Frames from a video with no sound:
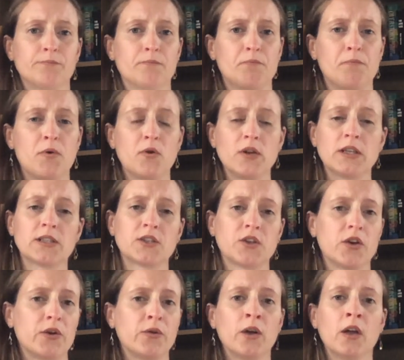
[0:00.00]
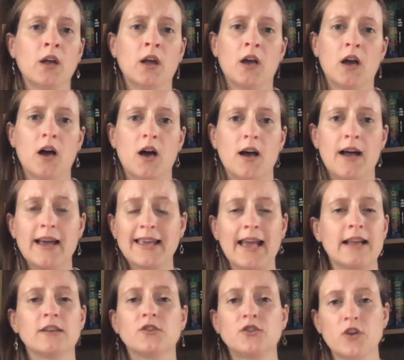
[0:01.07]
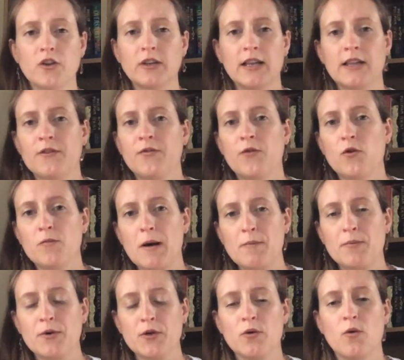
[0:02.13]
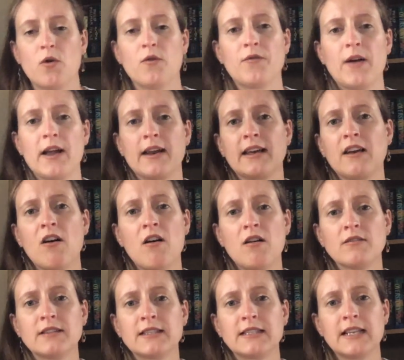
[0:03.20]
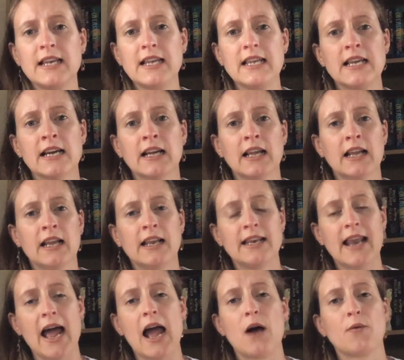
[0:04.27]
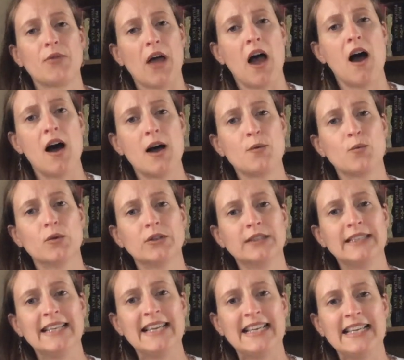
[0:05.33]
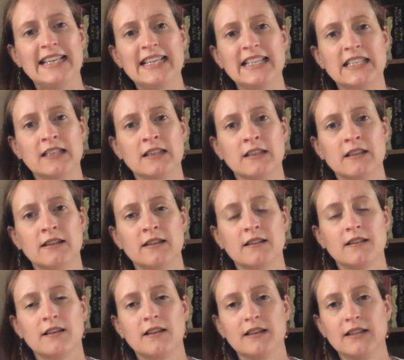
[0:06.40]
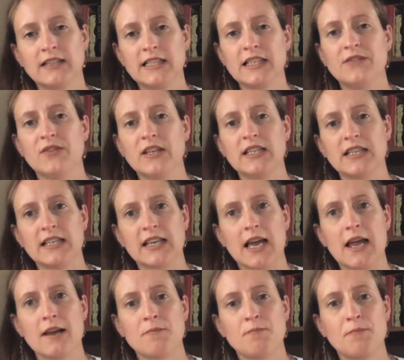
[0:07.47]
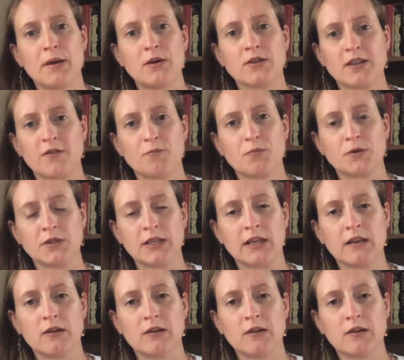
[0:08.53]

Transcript: point. So again, don't let the format put you off. And I can't see now that I will need the DVD again because I've put it